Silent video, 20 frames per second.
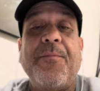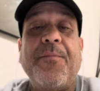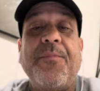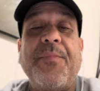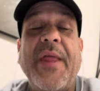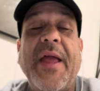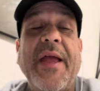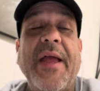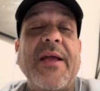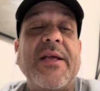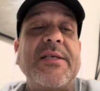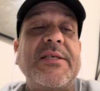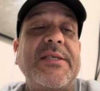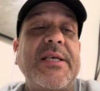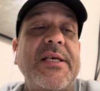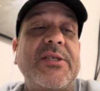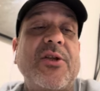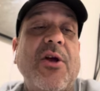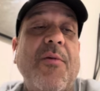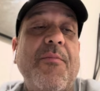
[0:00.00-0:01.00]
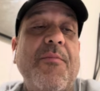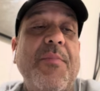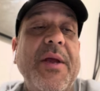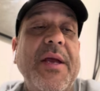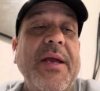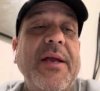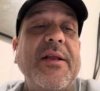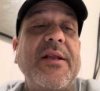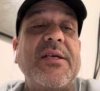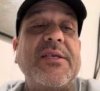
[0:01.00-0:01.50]
They insist on
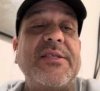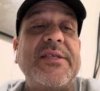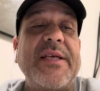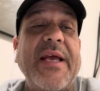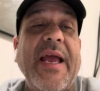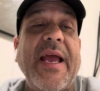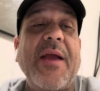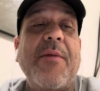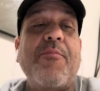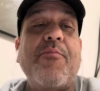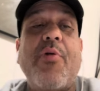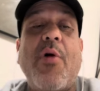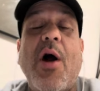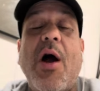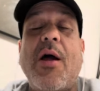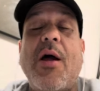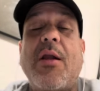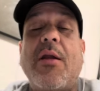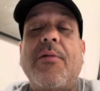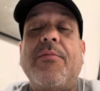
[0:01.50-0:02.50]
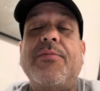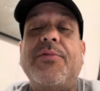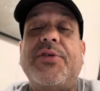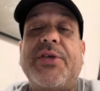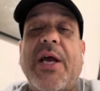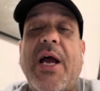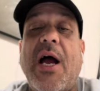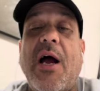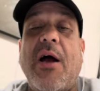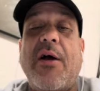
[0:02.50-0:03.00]
being the same problem
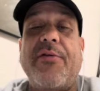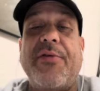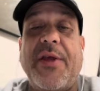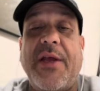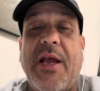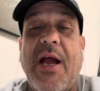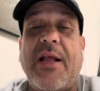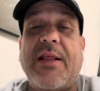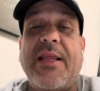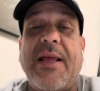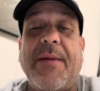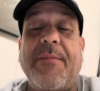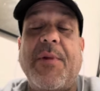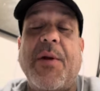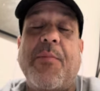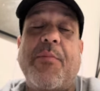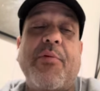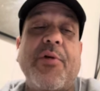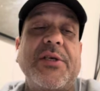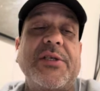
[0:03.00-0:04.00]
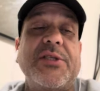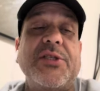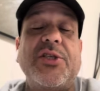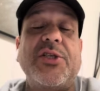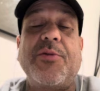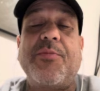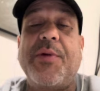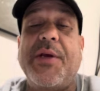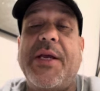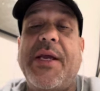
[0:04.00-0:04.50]
child that got them to prison
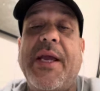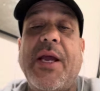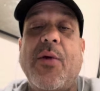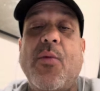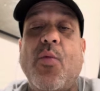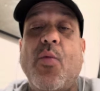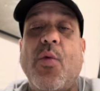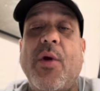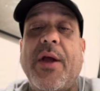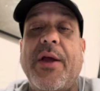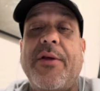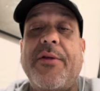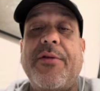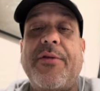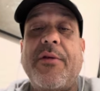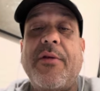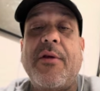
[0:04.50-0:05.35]
to begin with.